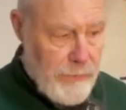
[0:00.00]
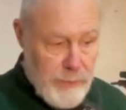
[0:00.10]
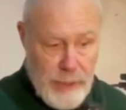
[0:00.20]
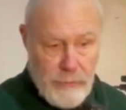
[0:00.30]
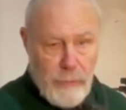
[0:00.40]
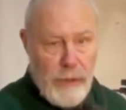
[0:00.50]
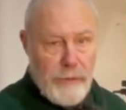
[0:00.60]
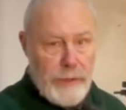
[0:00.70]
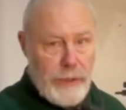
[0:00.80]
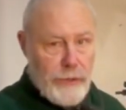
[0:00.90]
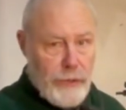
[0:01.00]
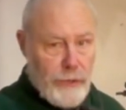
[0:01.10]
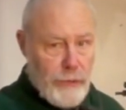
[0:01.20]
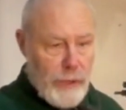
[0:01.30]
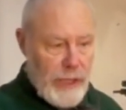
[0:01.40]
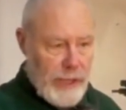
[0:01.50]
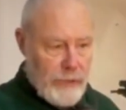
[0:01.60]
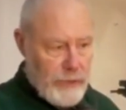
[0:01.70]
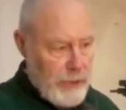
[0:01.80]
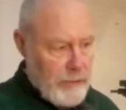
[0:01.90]
them at whatever distance you'd
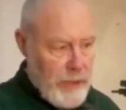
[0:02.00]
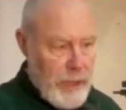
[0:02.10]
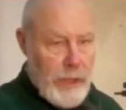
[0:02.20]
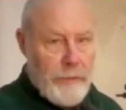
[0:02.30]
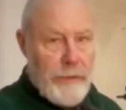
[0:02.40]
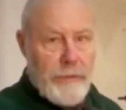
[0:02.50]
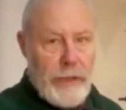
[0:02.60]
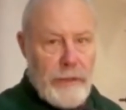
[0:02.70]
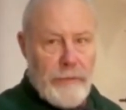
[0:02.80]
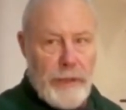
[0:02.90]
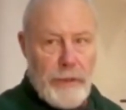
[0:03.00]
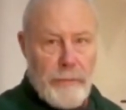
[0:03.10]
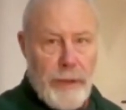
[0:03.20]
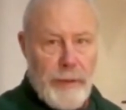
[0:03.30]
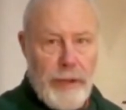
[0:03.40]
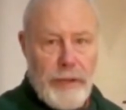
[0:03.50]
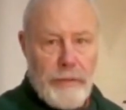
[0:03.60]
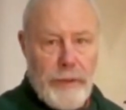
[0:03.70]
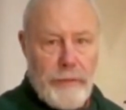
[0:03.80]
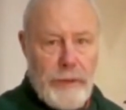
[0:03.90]
like, say 15 feet, maybe
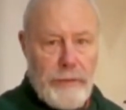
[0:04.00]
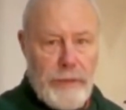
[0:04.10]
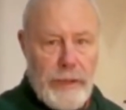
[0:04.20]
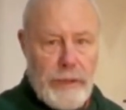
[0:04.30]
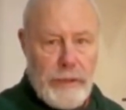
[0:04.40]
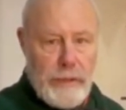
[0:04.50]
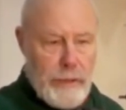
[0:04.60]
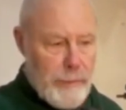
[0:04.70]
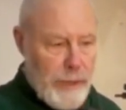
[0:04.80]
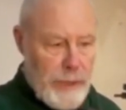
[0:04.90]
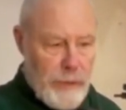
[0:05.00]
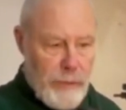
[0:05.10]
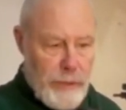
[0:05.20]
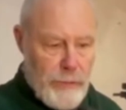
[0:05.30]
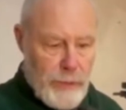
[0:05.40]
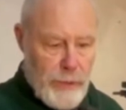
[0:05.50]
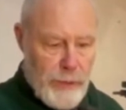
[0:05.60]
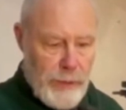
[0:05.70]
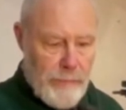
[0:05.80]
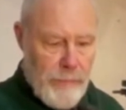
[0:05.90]
150 feet, depending on what you were
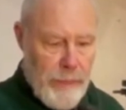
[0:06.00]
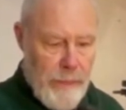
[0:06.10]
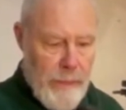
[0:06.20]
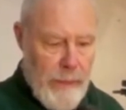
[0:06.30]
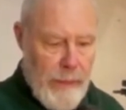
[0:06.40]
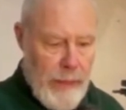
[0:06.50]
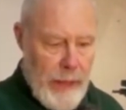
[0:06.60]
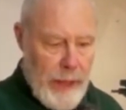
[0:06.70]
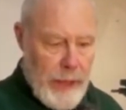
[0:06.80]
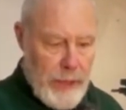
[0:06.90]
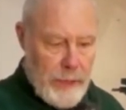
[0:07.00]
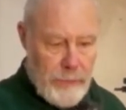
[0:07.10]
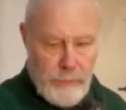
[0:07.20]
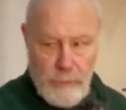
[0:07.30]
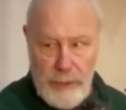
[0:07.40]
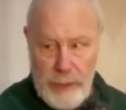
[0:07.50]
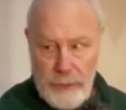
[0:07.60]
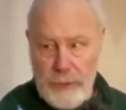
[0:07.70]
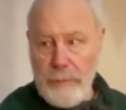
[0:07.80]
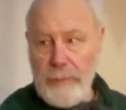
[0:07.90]
doing. And
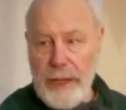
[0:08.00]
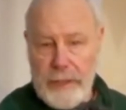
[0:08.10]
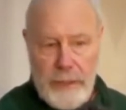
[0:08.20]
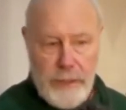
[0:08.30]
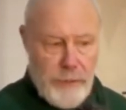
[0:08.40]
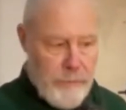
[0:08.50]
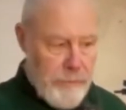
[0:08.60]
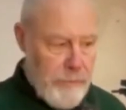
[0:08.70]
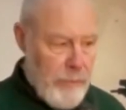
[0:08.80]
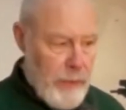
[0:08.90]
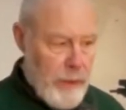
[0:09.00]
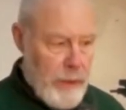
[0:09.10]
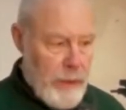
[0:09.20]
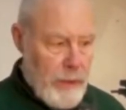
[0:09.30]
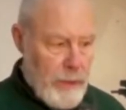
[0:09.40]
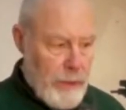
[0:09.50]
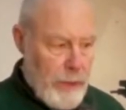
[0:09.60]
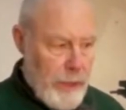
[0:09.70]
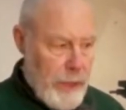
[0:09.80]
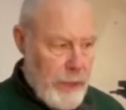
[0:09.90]
wires come back here.
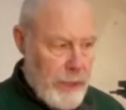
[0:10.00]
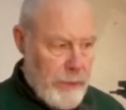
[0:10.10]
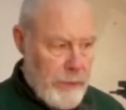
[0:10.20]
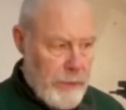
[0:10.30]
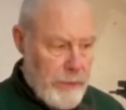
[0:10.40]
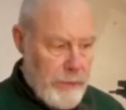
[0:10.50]
And